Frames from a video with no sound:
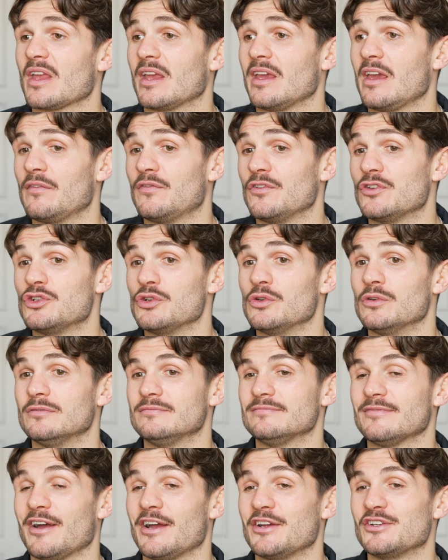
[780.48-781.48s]
Yeah, for sure.
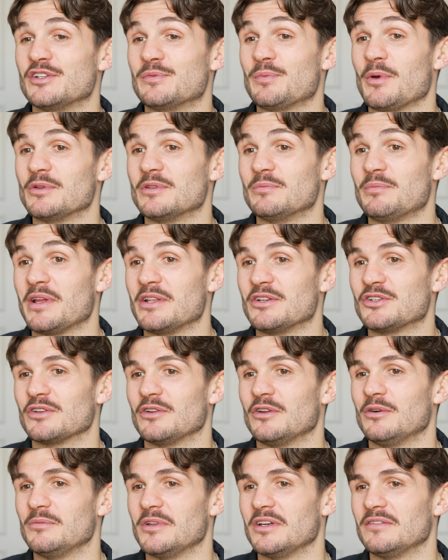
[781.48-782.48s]
I actually spoke to Ben
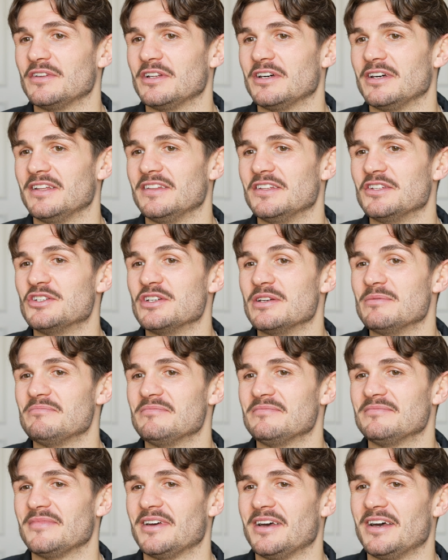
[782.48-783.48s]
Shalom the other night in the
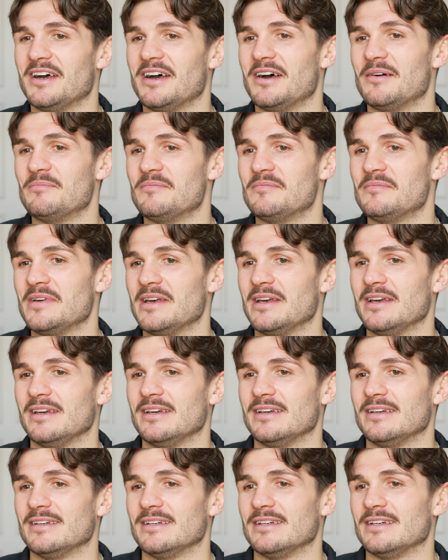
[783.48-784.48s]
gym. Um,
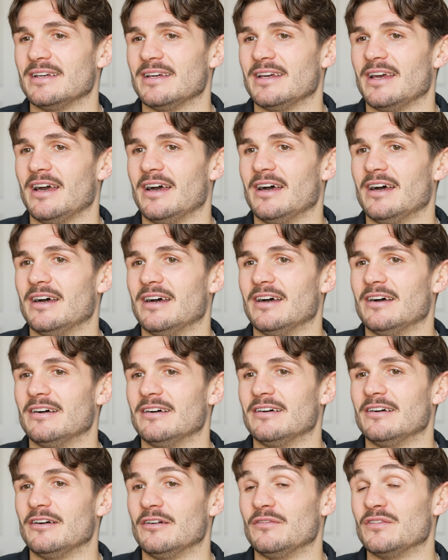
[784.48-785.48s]
uh,
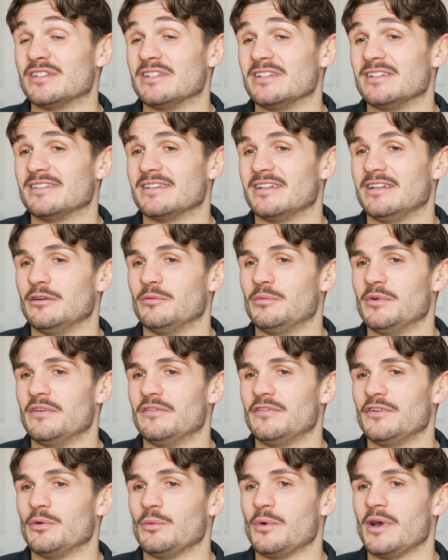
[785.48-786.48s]
obviously, it's a little bit
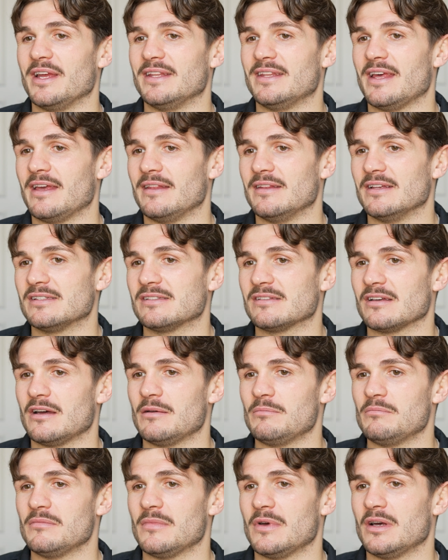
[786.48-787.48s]
of an away day this
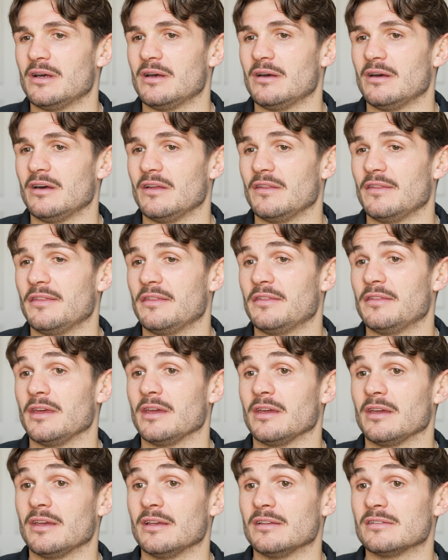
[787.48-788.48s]
time. Uh, I
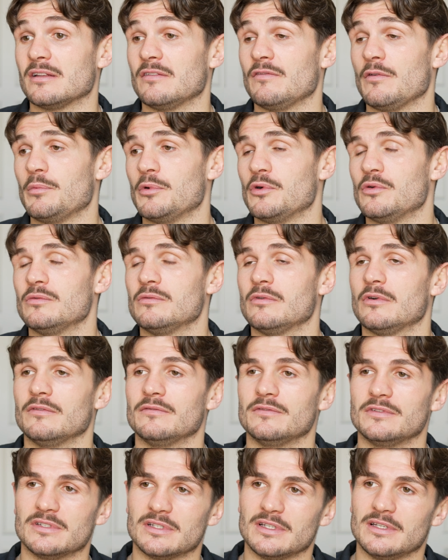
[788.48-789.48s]
think it's Liverpool.
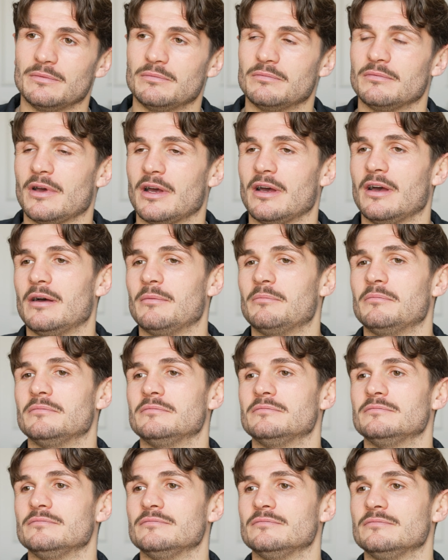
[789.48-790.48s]
Obviously,
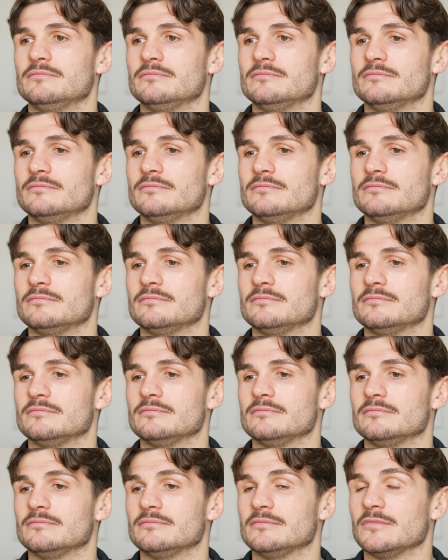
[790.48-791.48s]
um,
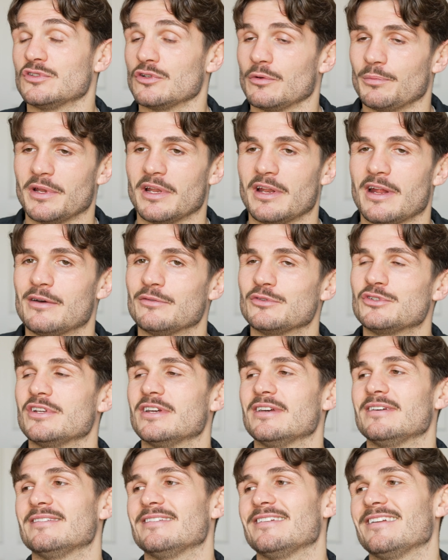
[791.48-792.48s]
it's not been announced yet.